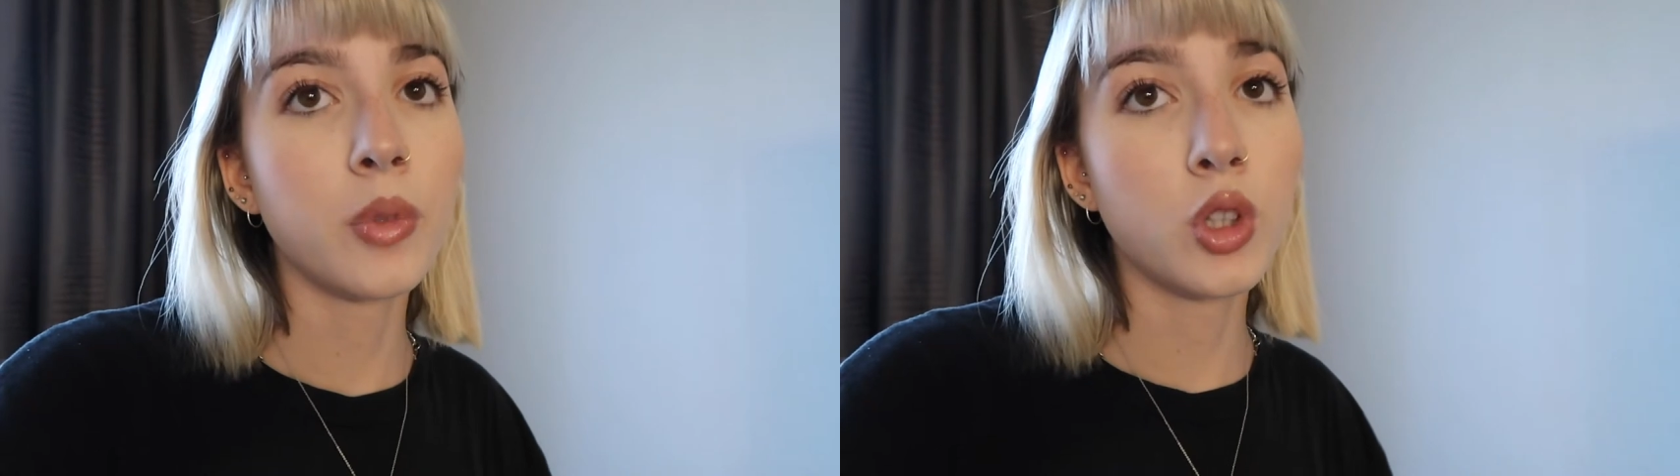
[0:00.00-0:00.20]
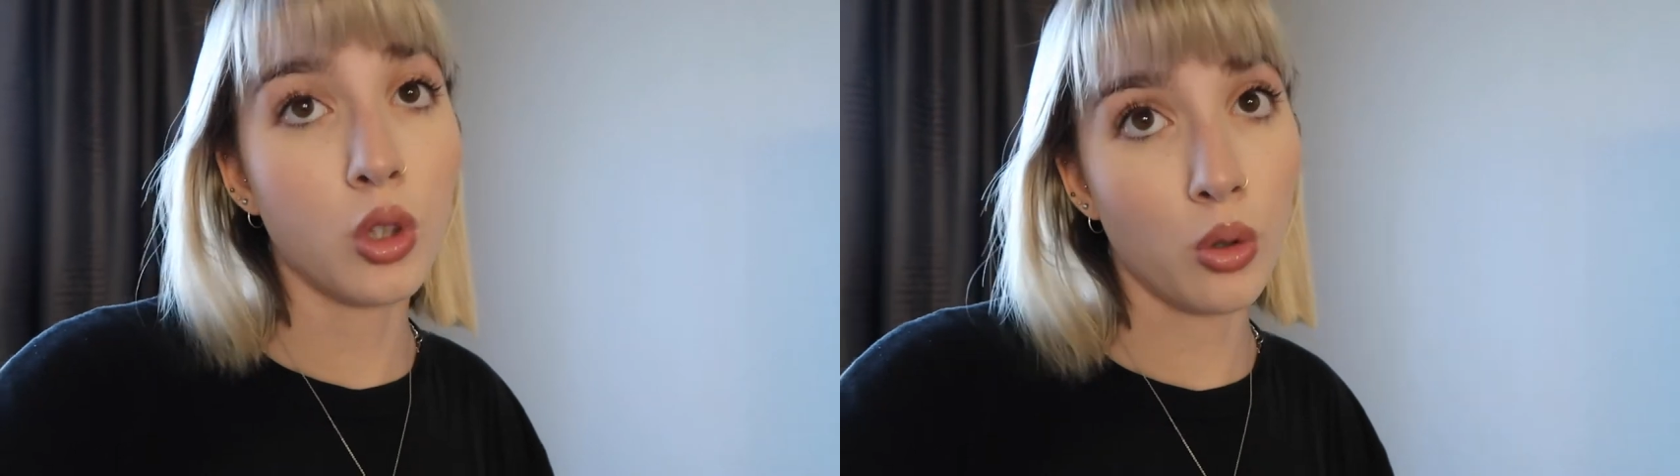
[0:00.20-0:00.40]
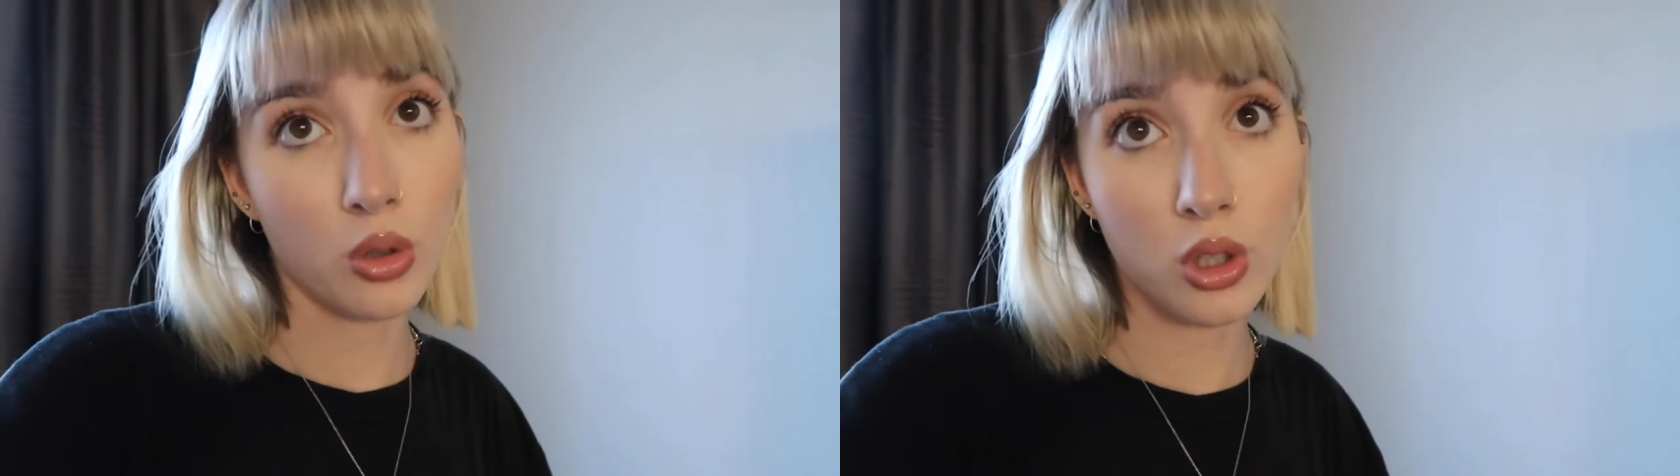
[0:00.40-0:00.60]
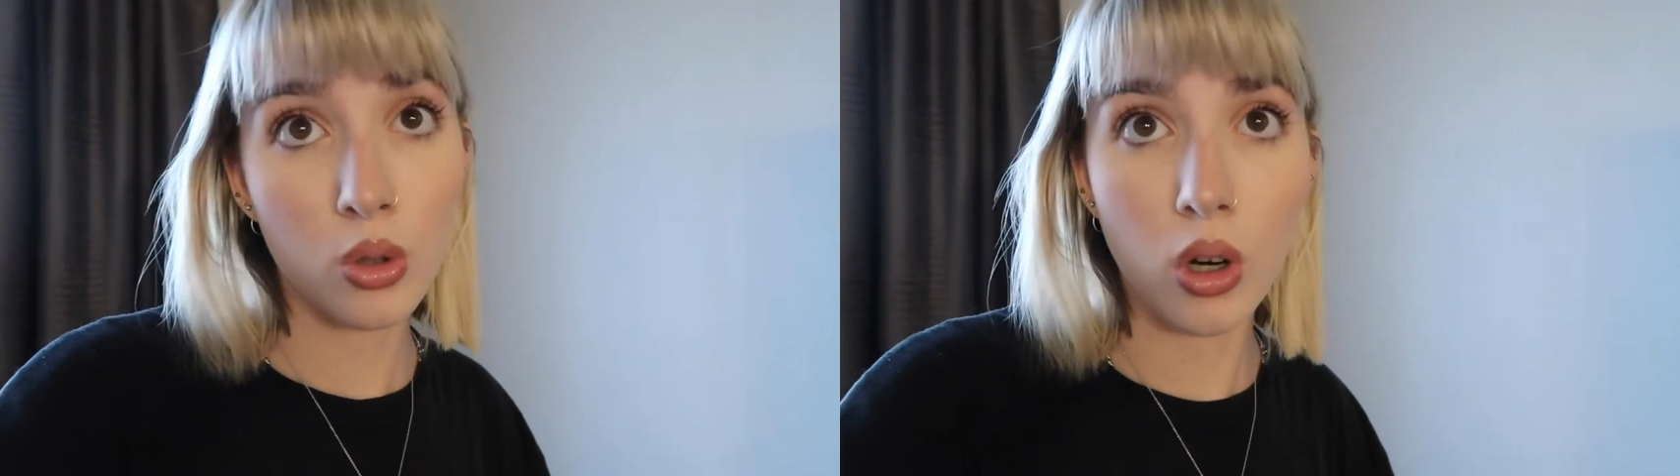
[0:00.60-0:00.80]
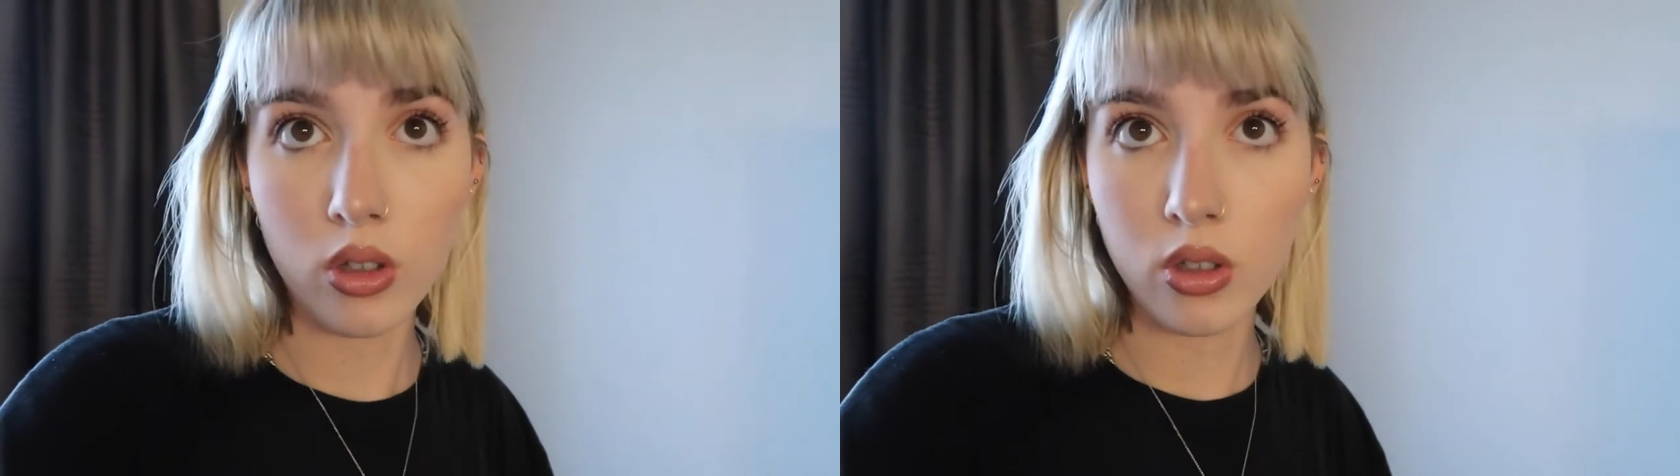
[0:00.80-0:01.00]
to the grocery
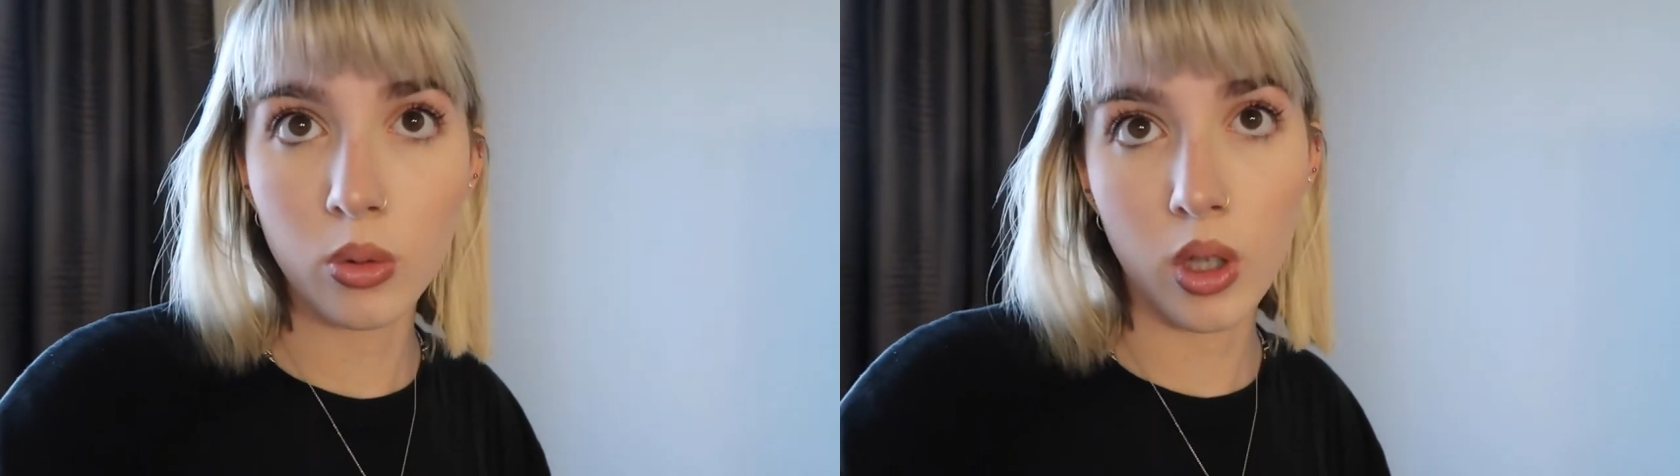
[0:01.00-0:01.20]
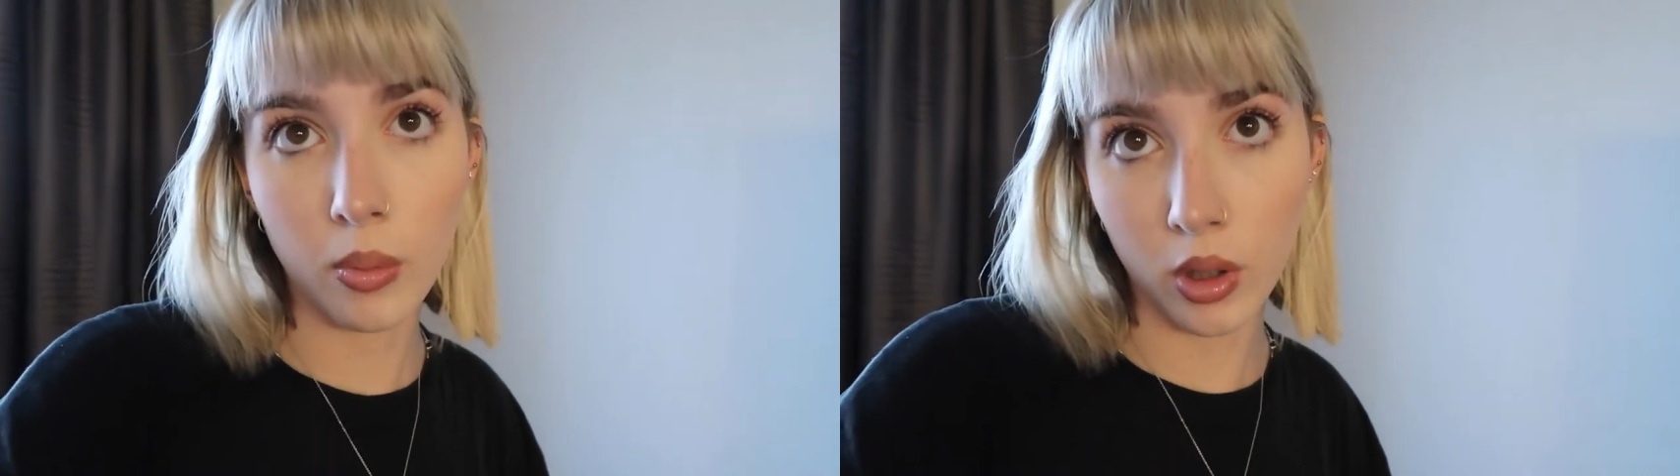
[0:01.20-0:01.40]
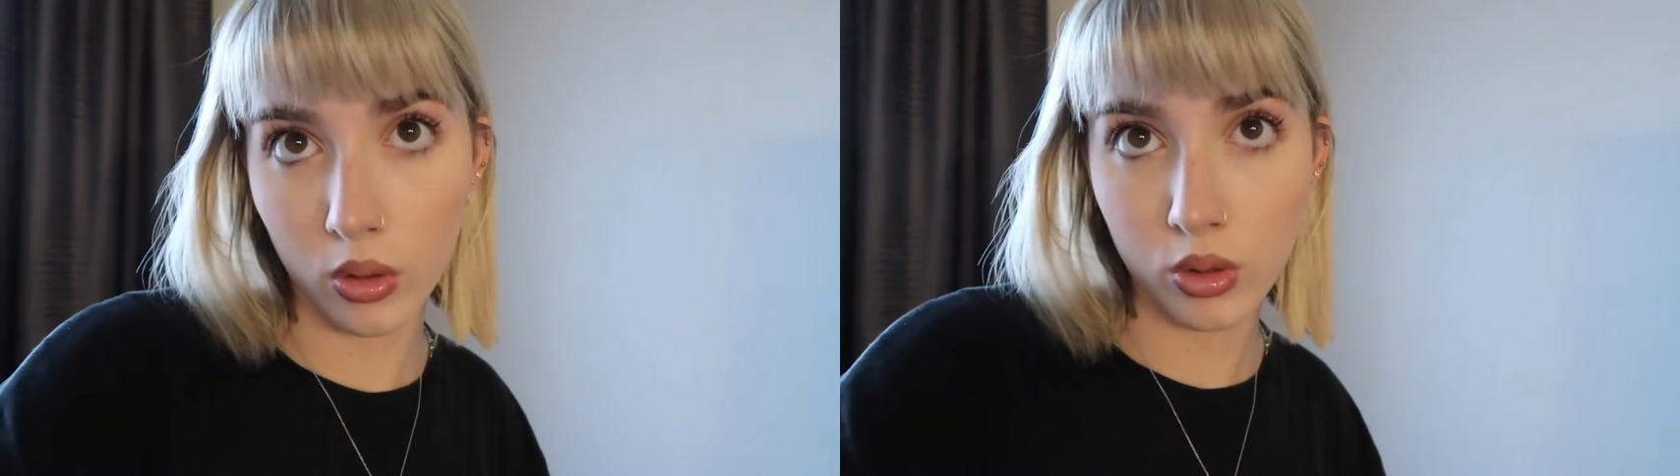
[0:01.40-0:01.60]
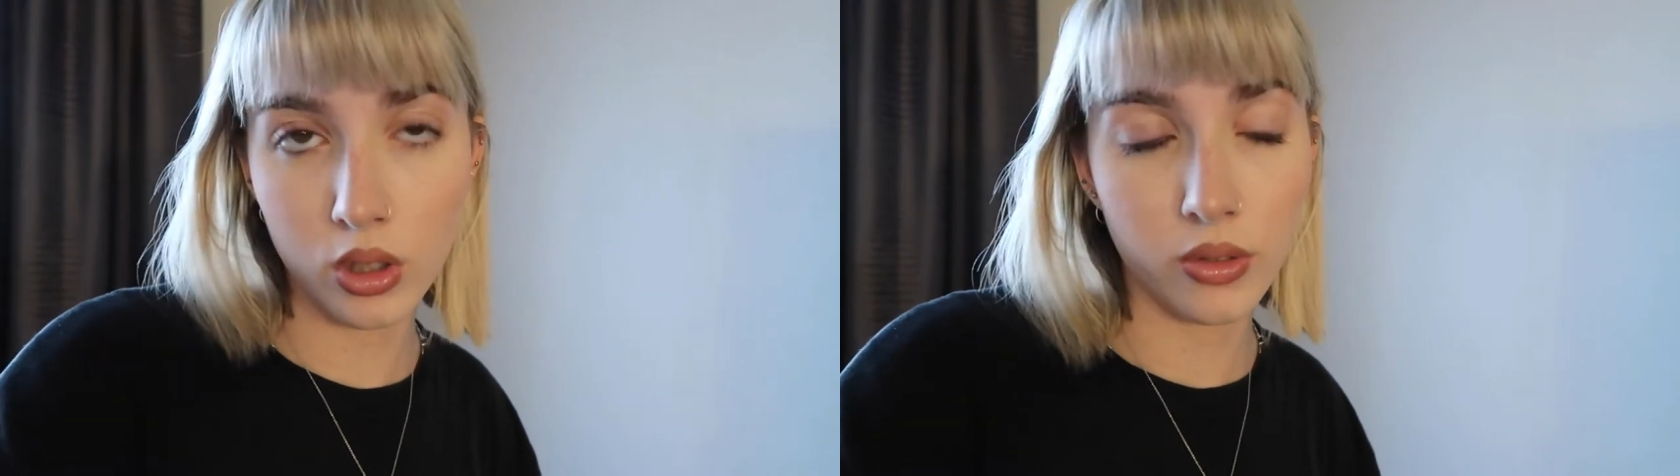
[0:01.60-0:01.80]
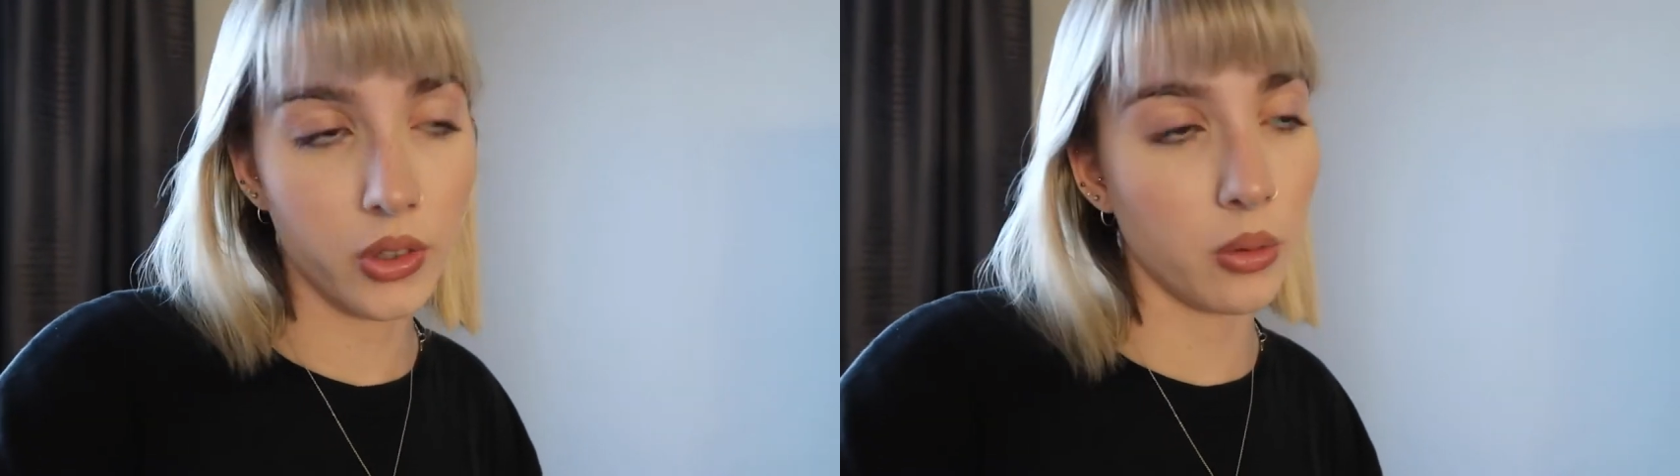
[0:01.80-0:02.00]
store also and get my
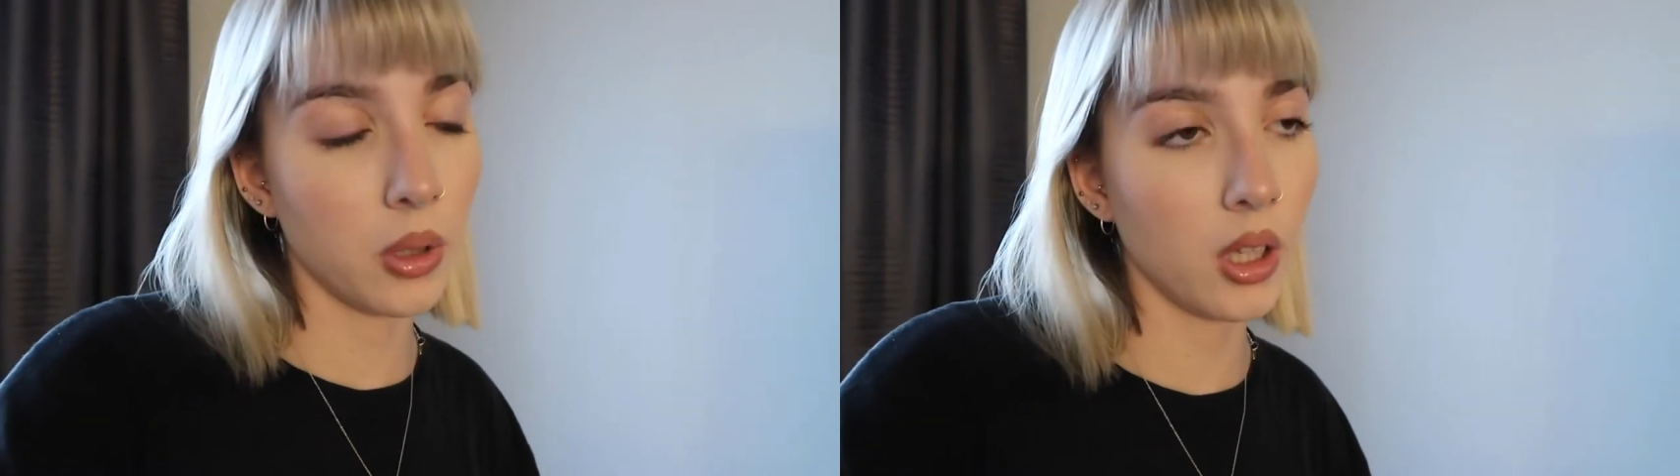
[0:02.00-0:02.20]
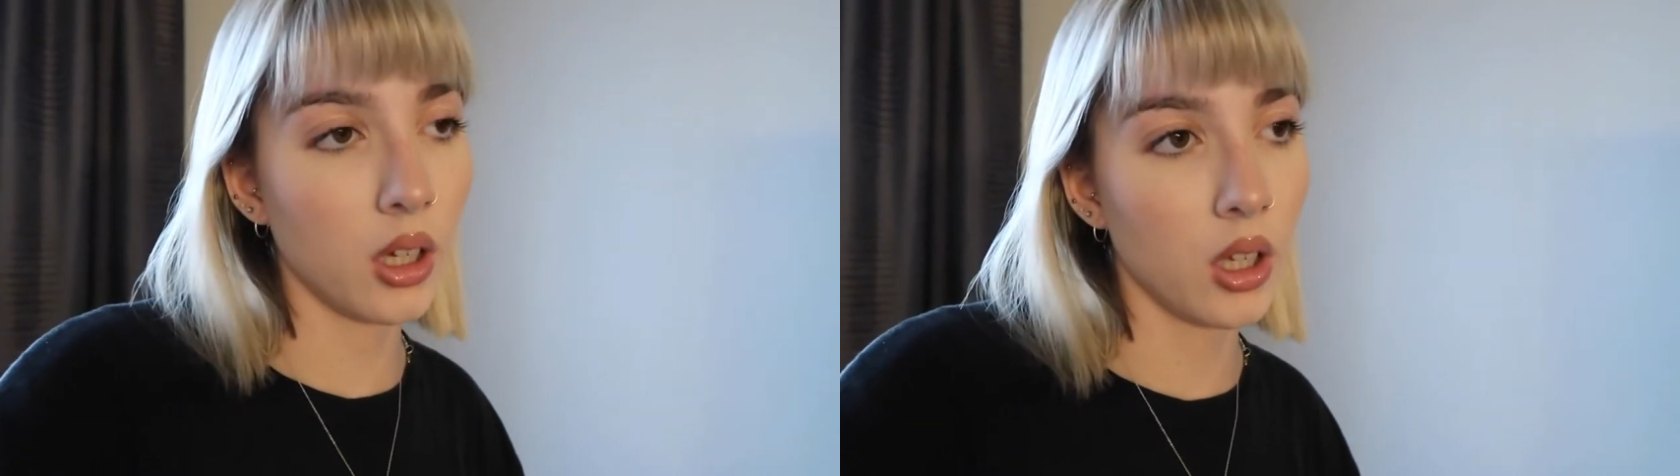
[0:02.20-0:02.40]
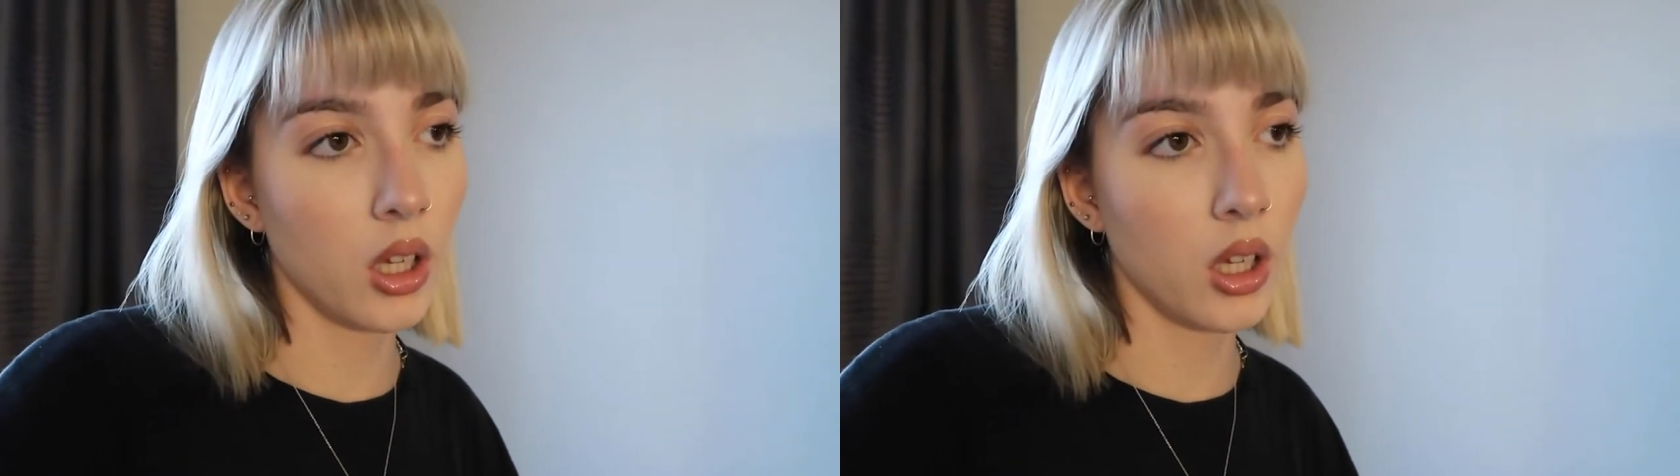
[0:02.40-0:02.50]
groceries for the week